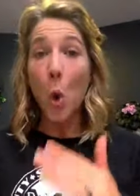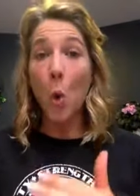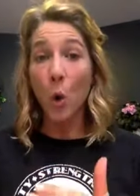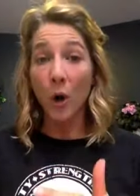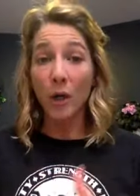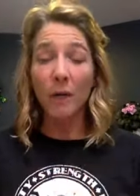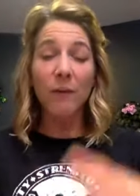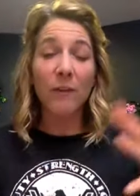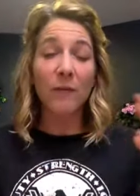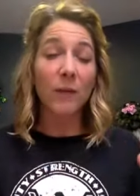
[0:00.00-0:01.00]
or if
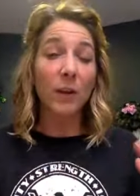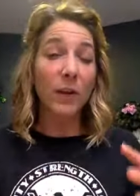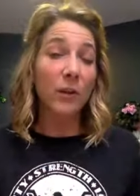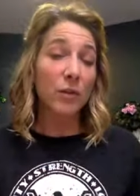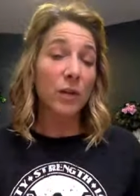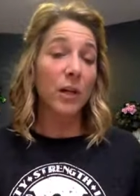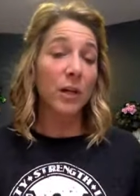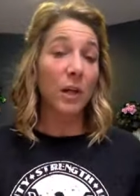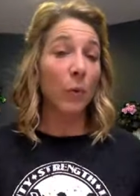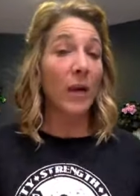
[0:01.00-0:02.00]
they feel like they're starting
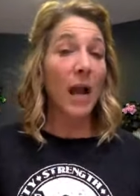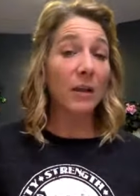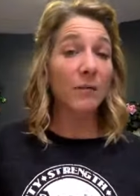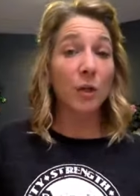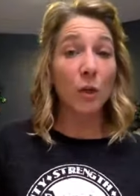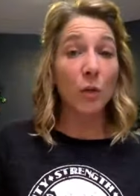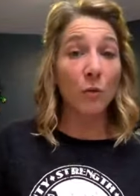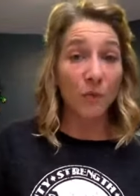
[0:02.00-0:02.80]
to get reactive to new